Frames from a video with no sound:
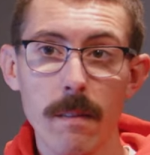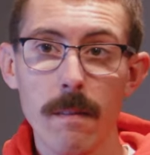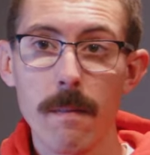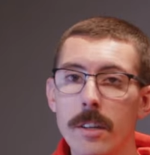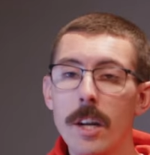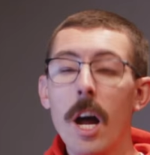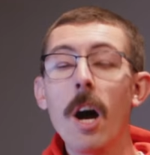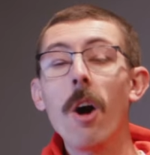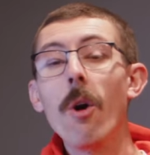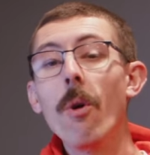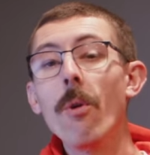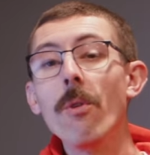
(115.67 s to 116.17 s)

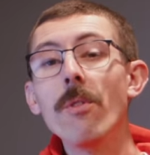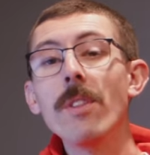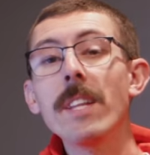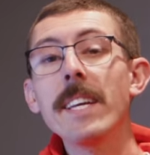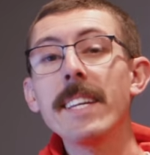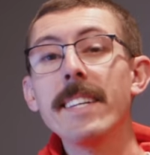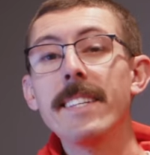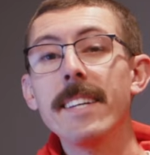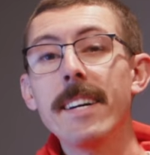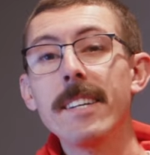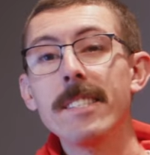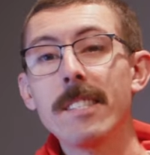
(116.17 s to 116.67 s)
Not only
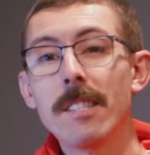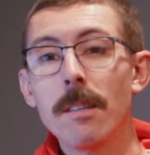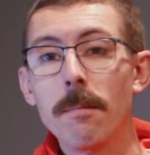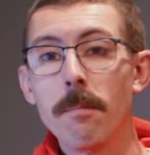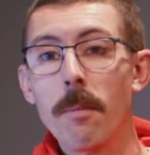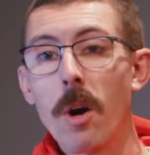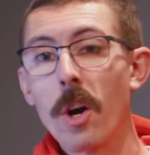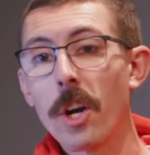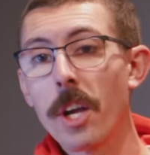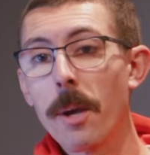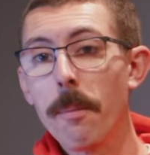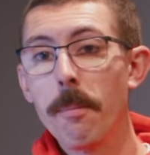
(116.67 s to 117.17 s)
does the
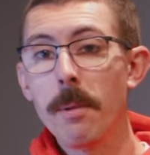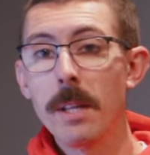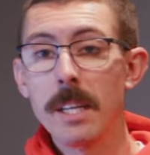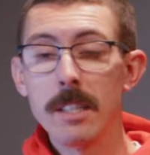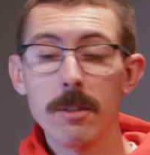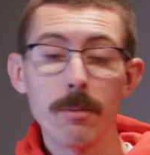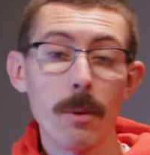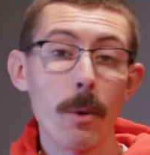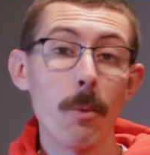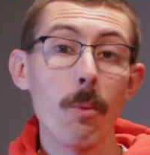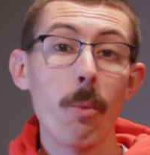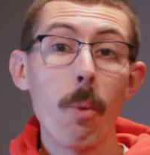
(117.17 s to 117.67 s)

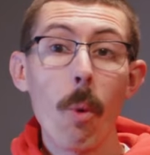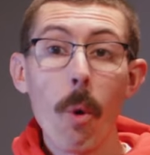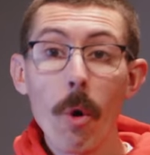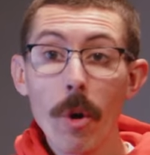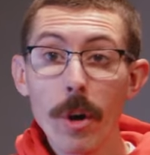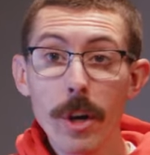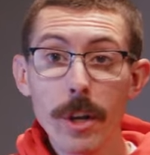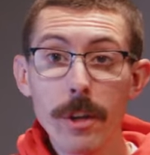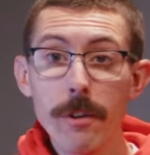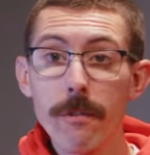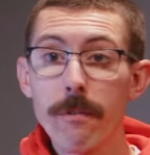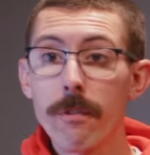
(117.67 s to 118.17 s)
marketplace
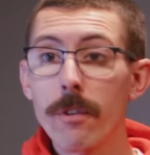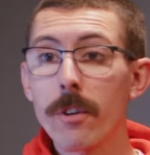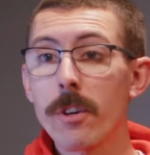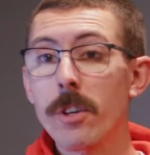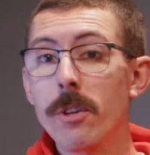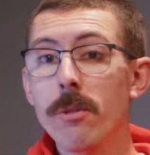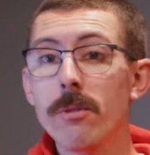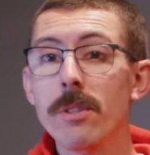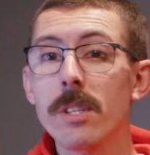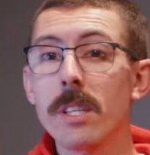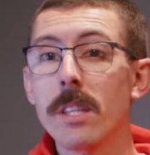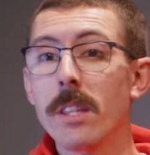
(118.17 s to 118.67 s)
reward you for
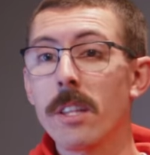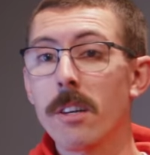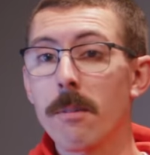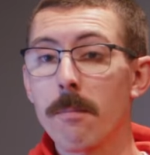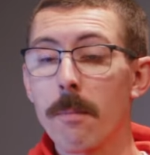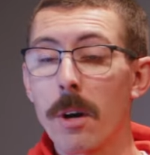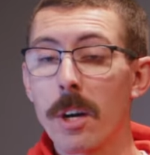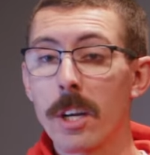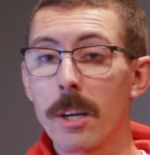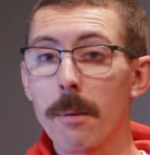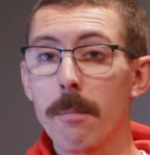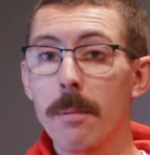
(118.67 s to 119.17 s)
using their
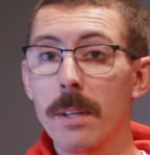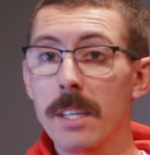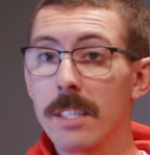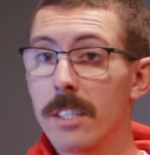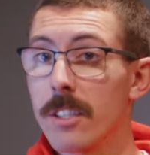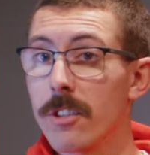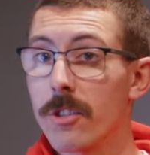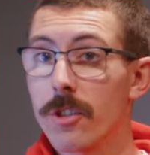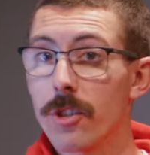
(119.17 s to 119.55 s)
marketplace and